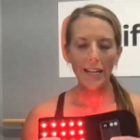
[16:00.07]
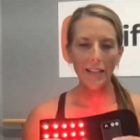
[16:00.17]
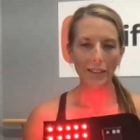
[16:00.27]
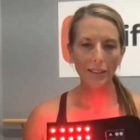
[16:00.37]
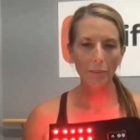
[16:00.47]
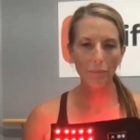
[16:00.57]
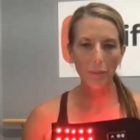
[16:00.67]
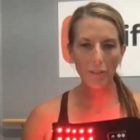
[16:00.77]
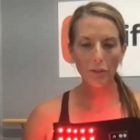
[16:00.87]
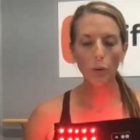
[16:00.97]
And
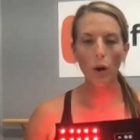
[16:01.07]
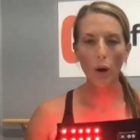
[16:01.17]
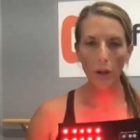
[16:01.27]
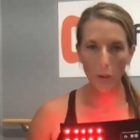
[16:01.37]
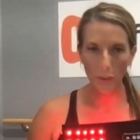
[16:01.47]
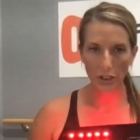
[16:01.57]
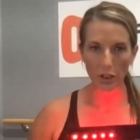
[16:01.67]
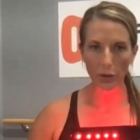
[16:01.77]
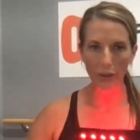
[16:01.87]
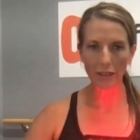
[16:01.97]
if you are going to
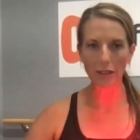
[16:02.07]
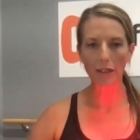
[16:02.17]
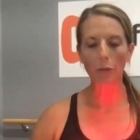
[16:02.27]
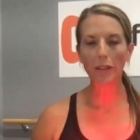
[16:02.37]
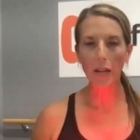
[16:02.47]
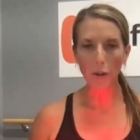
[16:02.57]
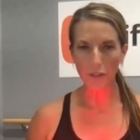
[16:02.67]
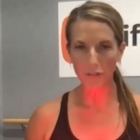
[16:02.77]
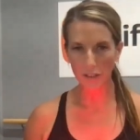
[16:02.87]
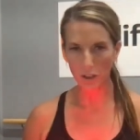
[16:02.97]
do it without your
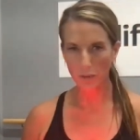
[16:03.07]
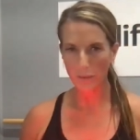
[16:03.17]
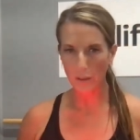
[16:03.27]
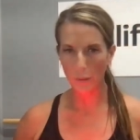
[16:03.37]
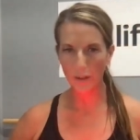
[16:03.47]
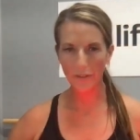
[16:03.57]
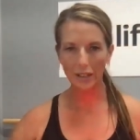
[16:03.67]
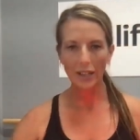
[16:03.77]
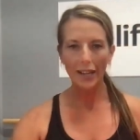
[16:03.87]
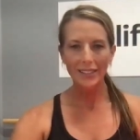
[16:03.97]
physician being aware of
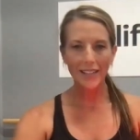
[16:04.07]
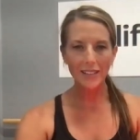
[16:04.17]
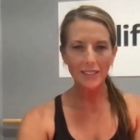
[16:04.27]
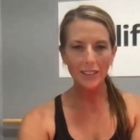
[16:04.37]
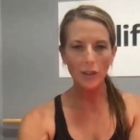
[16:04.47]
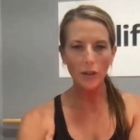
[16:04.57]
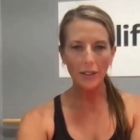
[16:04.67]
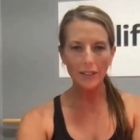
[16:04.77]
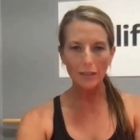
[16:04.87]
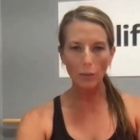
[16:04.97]
it, test it on
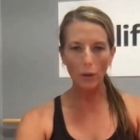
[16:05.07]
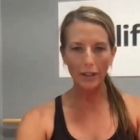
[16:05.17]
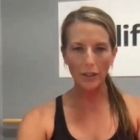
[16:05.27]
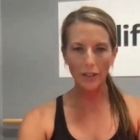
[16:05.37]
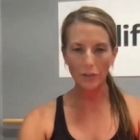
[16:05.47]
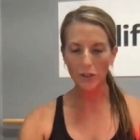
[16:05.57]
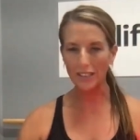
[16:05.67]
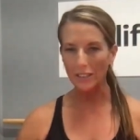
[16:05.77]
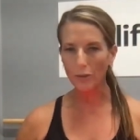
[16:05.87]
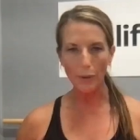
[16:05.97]
a small area of your
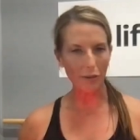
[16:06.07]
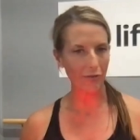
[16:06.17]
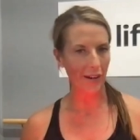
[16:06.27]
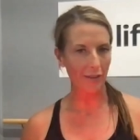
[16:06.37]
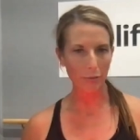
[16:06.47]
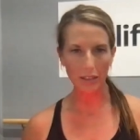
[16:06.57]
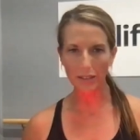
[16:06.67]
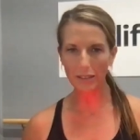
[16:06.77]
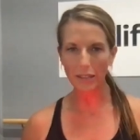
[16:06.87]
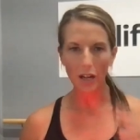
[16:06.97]
skin for about 5
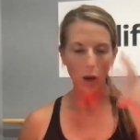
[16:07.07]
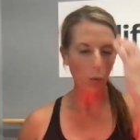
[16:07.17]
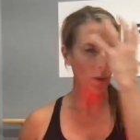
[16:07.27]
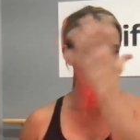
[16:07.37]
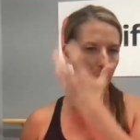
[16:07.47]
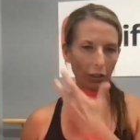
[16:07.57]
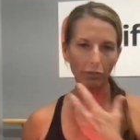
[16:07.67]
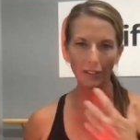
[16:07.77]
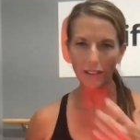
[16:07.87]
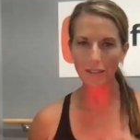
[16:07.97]
minutes away from your
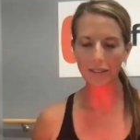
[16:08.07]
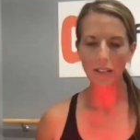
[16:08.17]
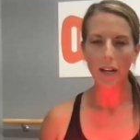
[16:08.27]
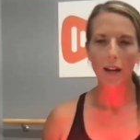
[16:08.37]
face.